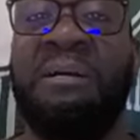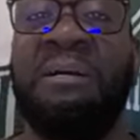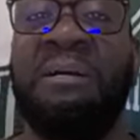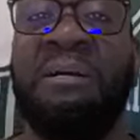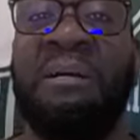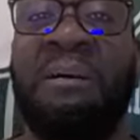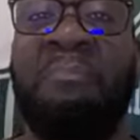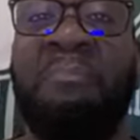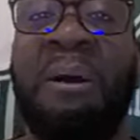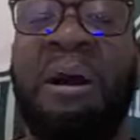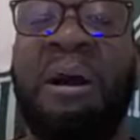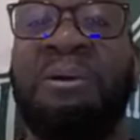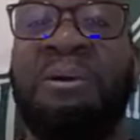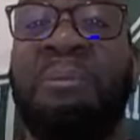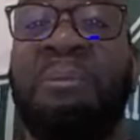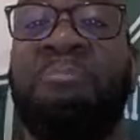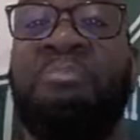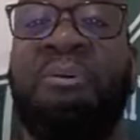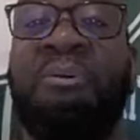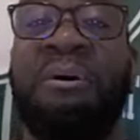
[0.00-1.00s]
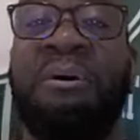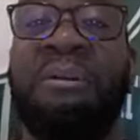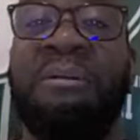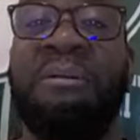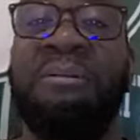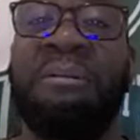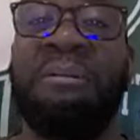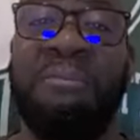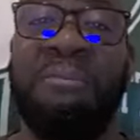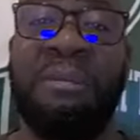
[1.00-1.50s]

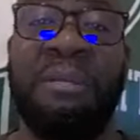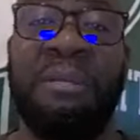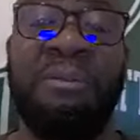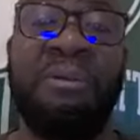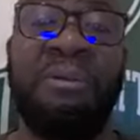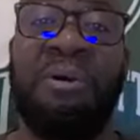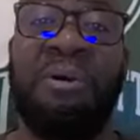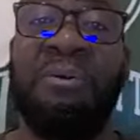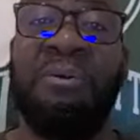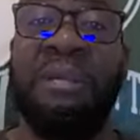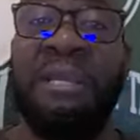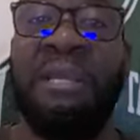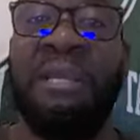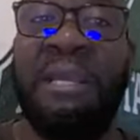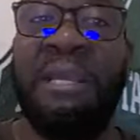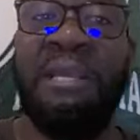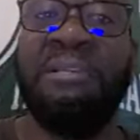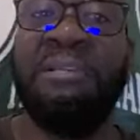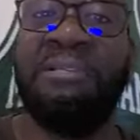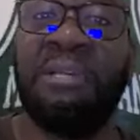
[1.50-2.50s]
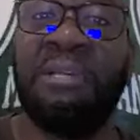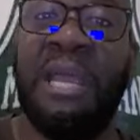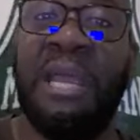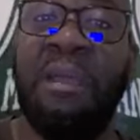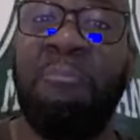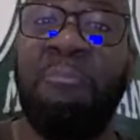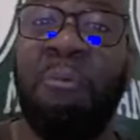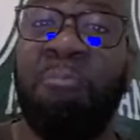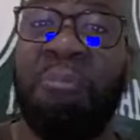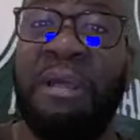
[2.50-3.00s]
Brogdon, he's a
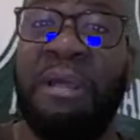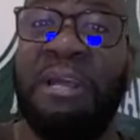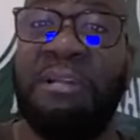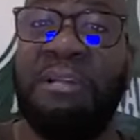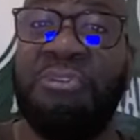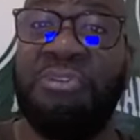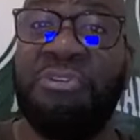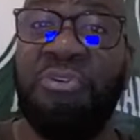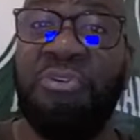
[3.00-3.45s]
capable player too.